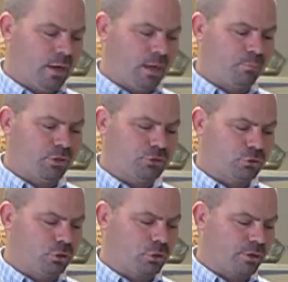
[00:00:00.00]
pressure
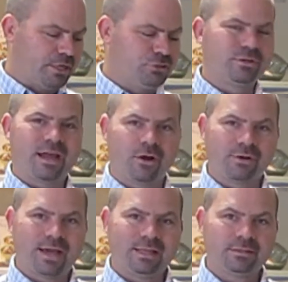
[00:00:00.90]
cooker is you are
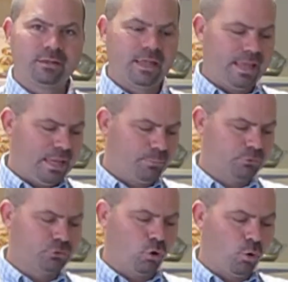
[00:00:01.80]
not
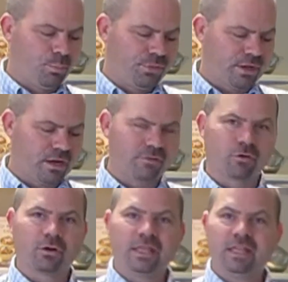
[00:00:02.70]
able to open the
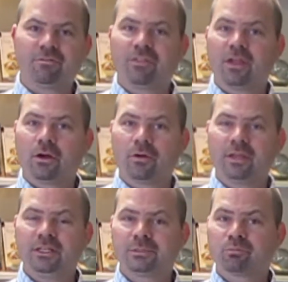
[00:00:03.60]
cover if there
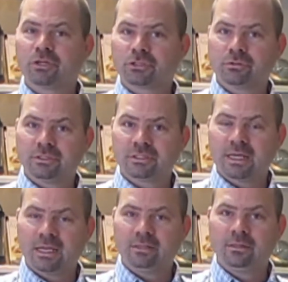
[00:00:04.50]
is pressure
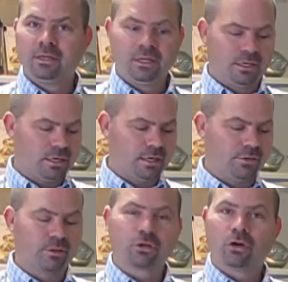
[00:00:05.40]
inside
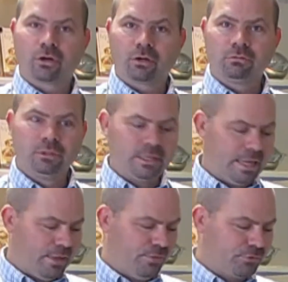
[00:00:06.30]
the cooker.
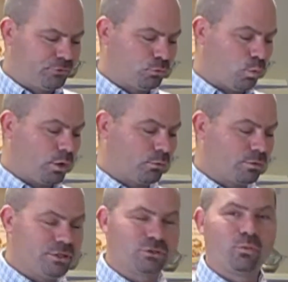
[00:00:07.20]
And this is one
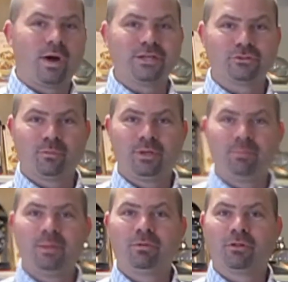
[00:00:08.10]
reason why so many
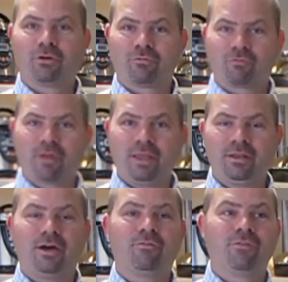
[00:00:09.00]
people are
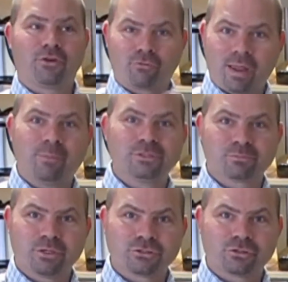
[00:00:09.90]
afraid of their grandma's
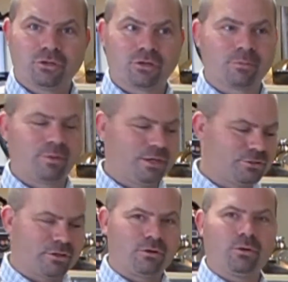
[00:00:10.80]
pressure cooker,
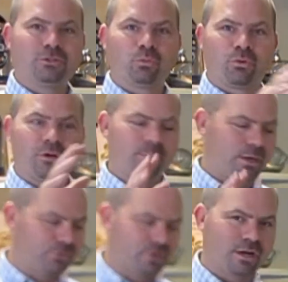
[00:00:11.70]
because they're always worried
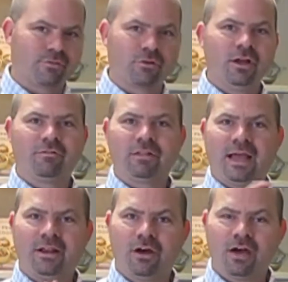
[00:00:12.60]
about the cover
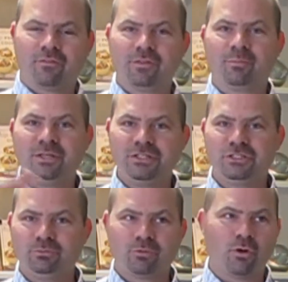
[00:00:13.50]
flying off and the pea
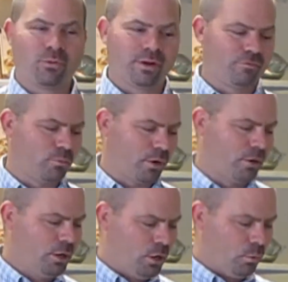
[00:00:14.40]
soup going everywhere.
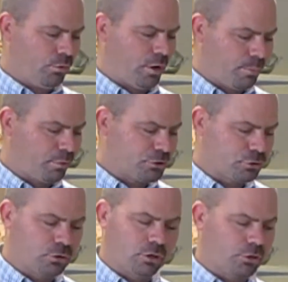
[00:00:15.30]
With our
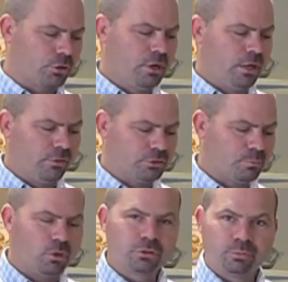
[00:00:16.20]
pressure cooker, there's
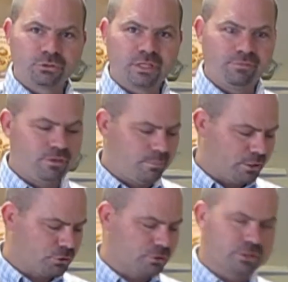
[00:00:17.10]
multiple safety
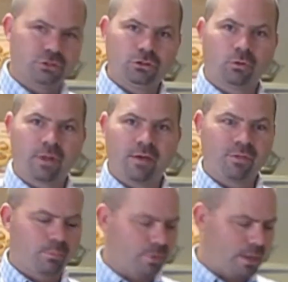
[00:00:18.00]
measures that you don't have
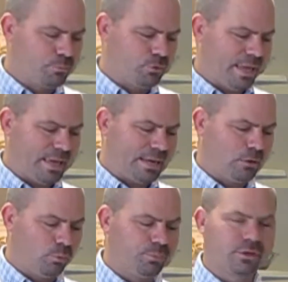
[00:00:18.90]
that problem. You
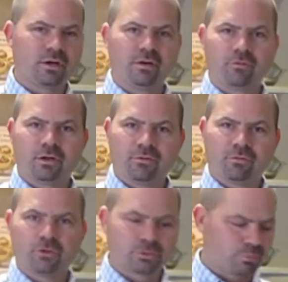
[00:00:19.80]
cannot open the cover if
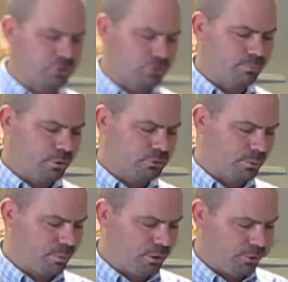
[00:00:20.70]
there's pressure built
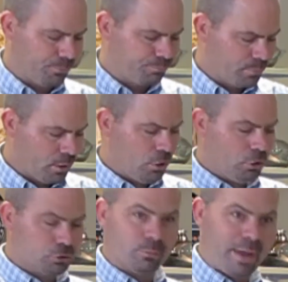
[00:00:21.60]
up in here.
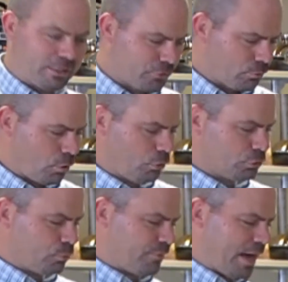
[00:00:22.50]
So back to the
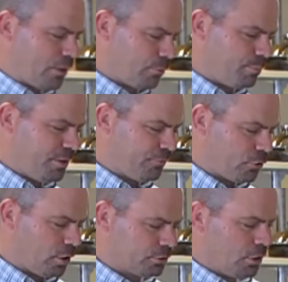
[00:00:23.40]
roast. We've got our beef
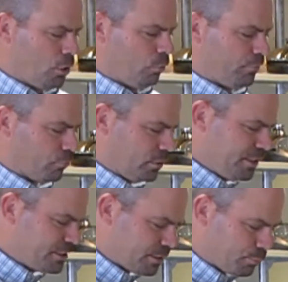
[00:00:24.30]
cooked. We've
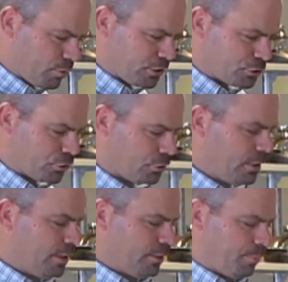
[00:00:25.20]
released the pressure.
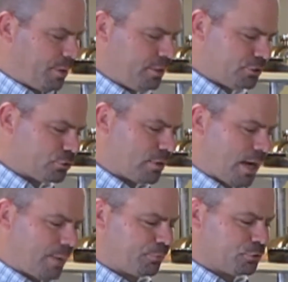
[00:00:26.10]
The pin is
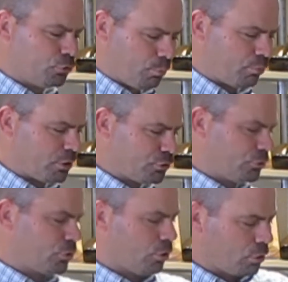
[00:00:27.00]
dropped. There's no pressure in
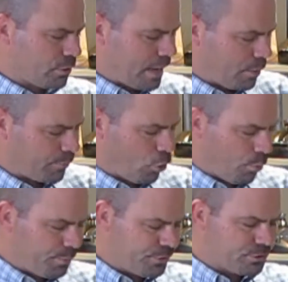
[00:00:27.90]
the cooker. Now I'm going to
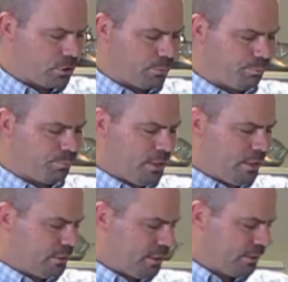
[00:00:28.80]
open this up,
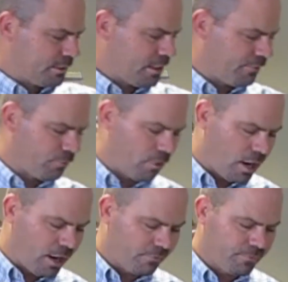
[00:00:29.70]
take the cover
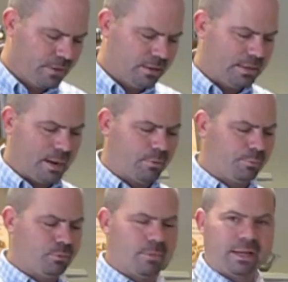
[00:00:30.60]
off. Now I'm going
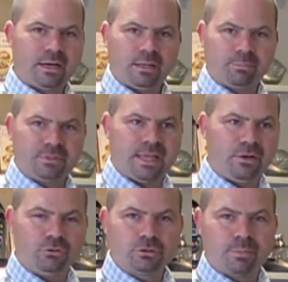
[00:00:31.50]
to put my cut
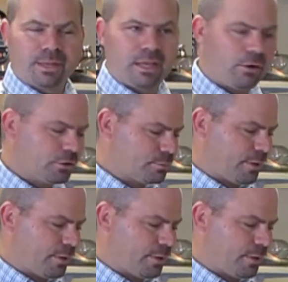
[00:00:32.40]
potatoes, my carrots, my